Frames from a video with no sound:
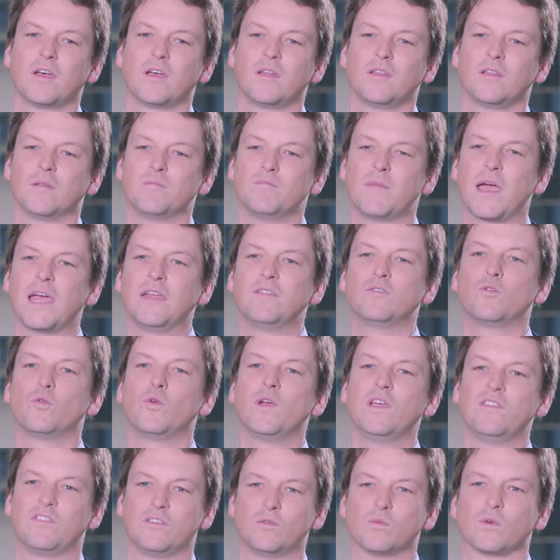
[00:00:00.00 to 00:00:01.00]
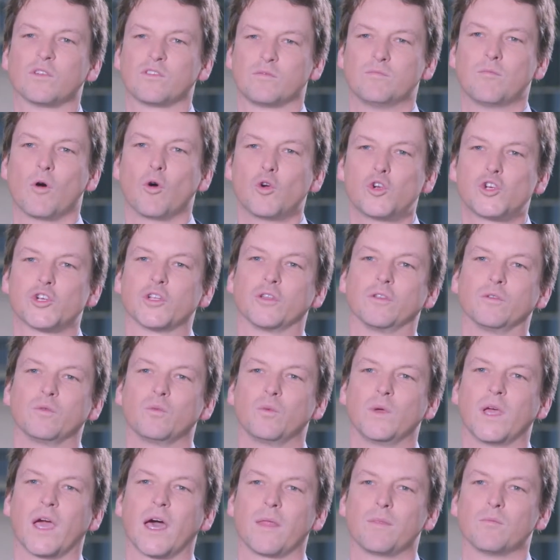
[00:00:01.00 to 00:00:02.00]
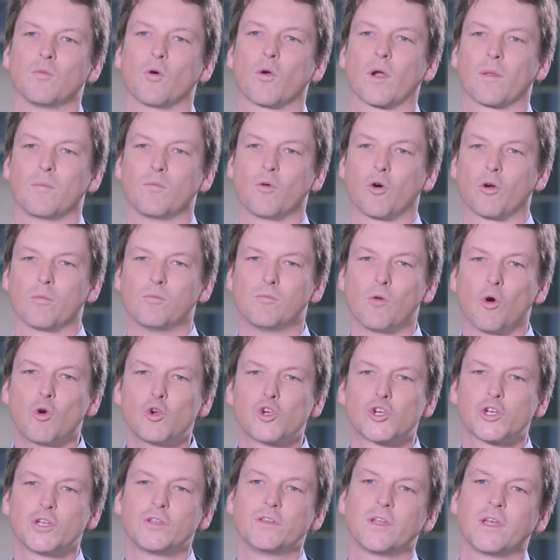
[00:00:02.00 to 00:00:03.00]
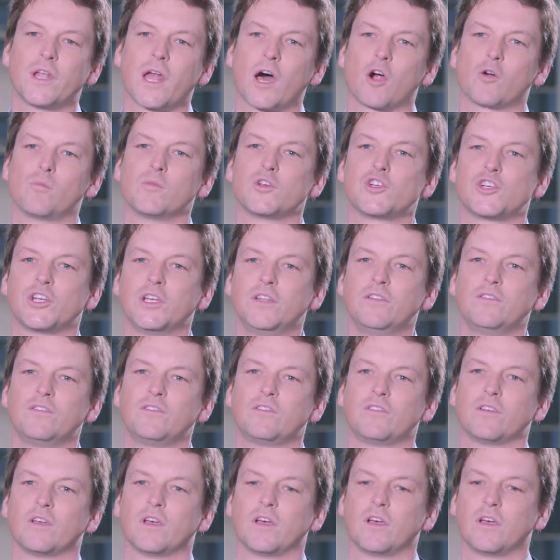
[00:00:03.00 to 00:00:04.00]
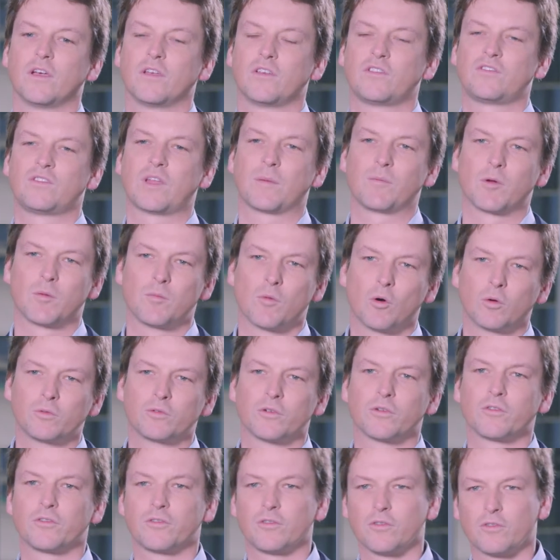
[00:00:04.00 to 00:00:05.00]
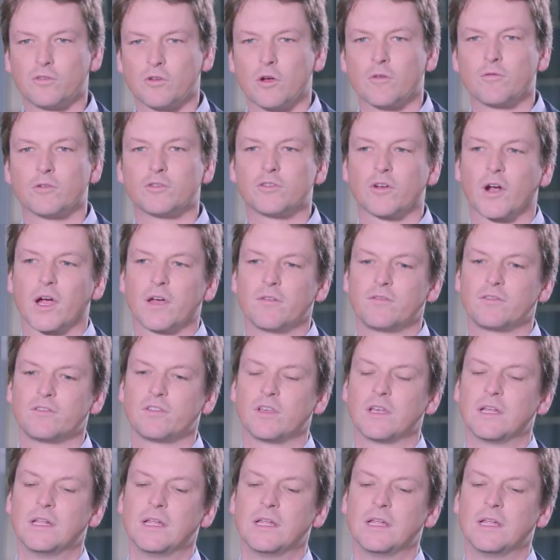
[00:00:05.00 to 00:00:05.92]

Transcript: The main reason was motion. We had more and more motion in our machines, uh, stepper motors, servo drives,